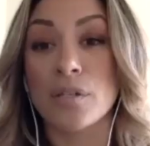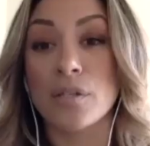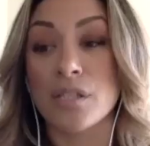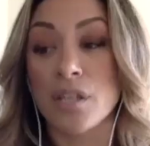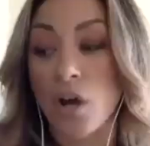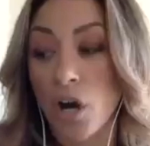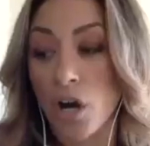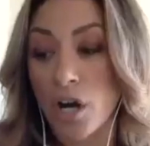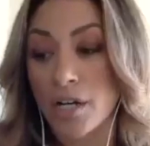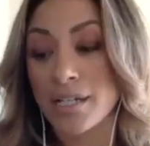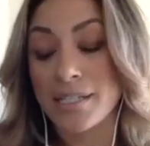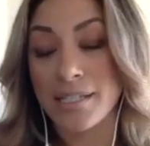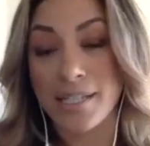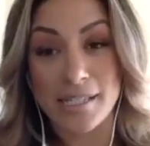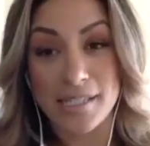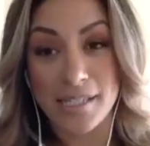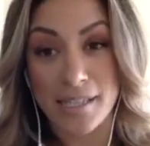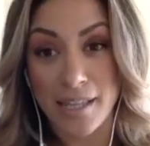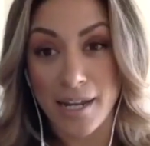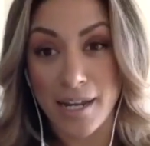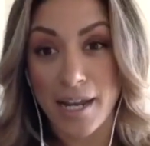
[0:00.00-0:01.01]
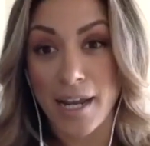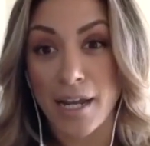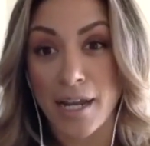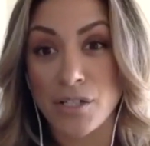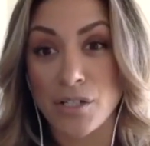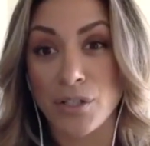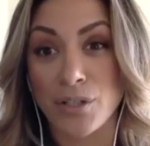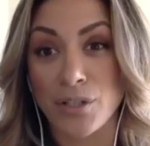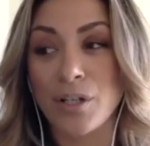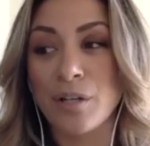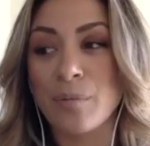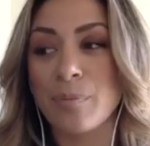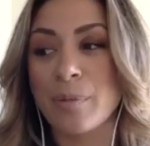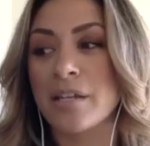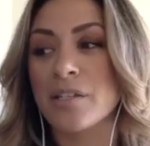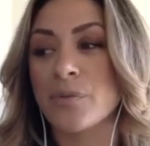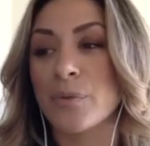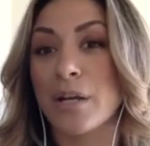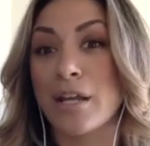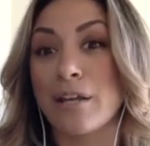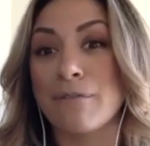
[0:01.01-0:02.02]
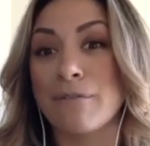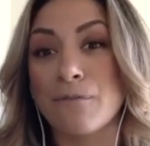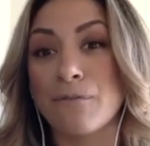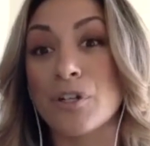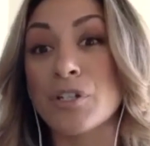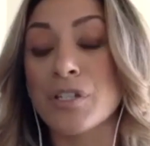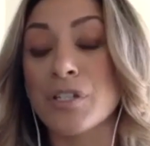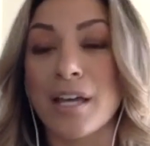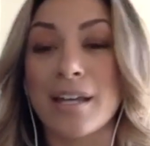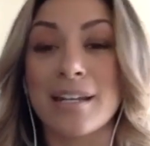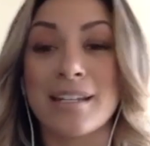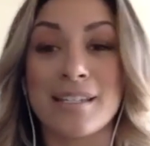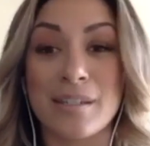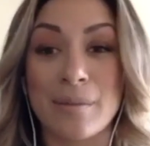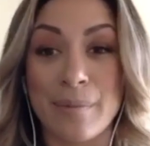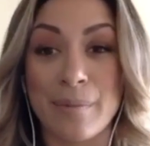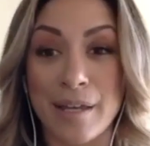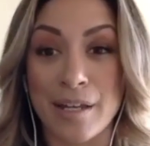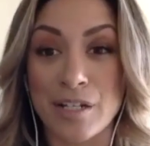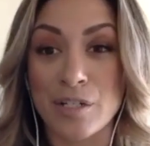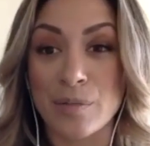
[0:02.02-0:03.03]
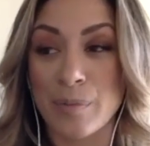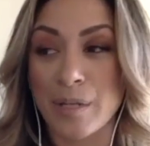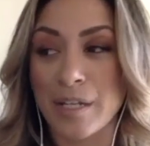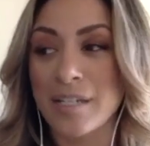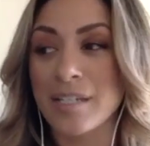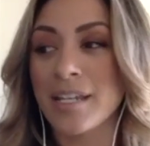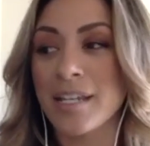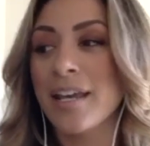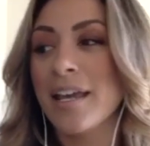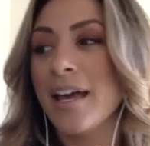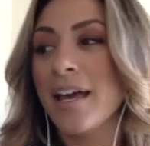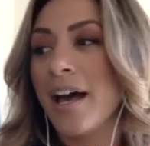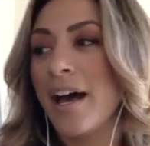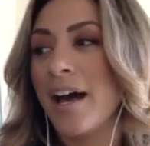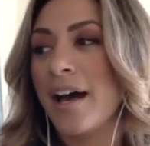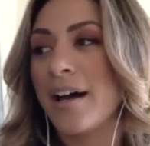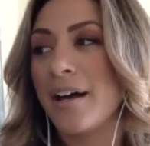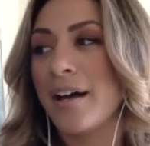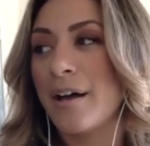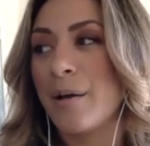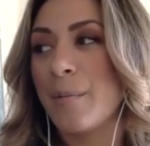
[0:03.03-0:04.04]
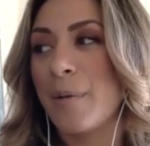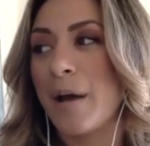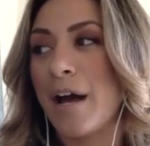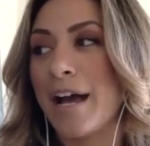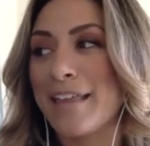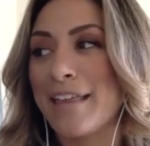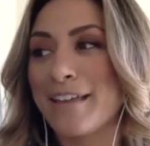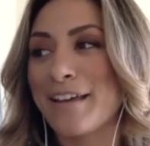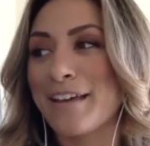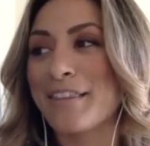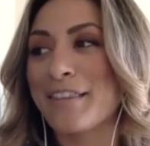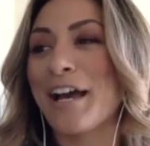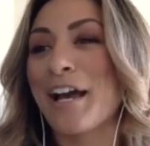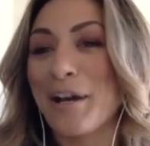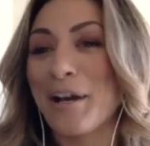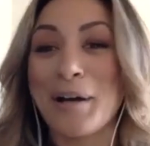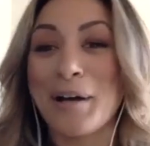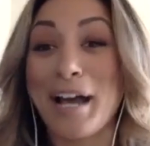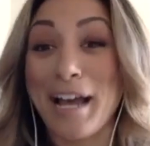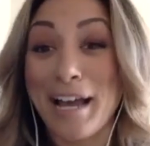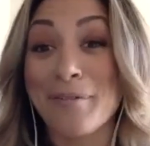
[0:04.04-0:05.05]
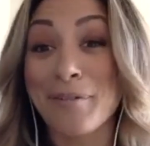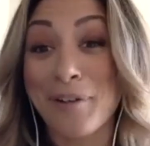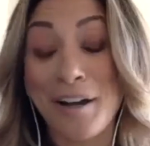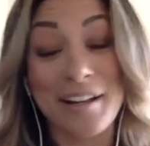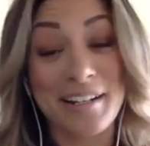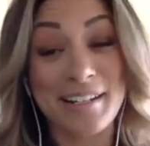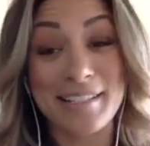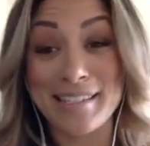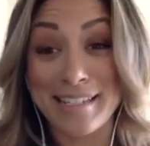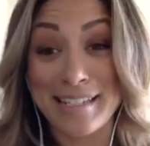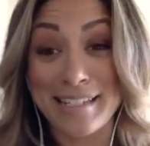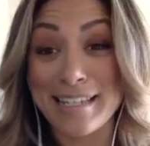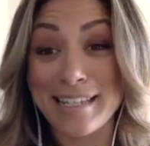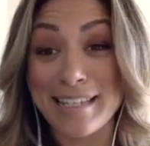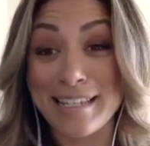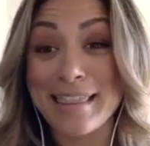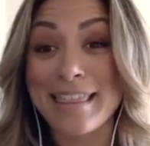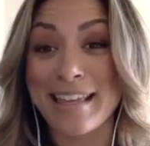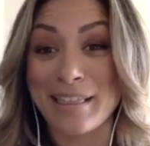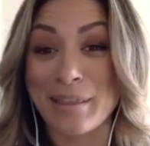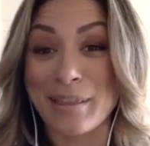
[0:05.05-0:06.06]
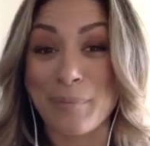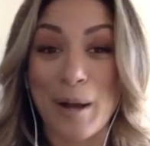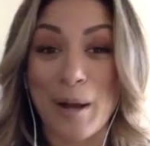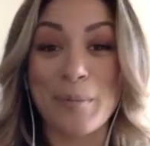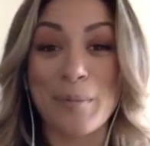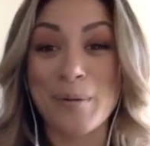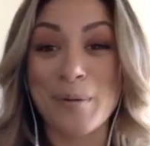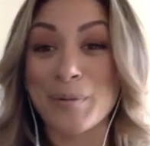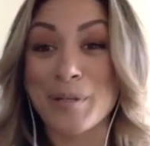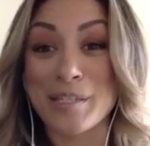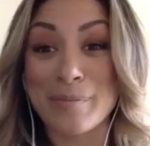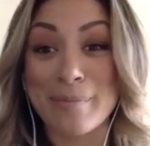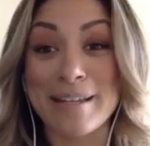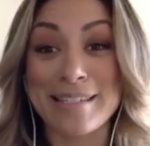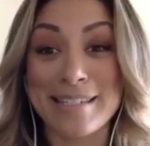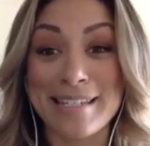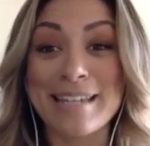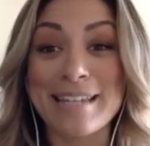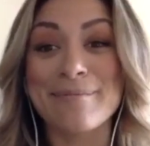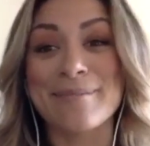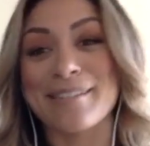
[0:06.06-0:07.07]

hardest lesson that I had to learn, because when I first got into management, um, I thought, I, I honestly did think the problem was my team.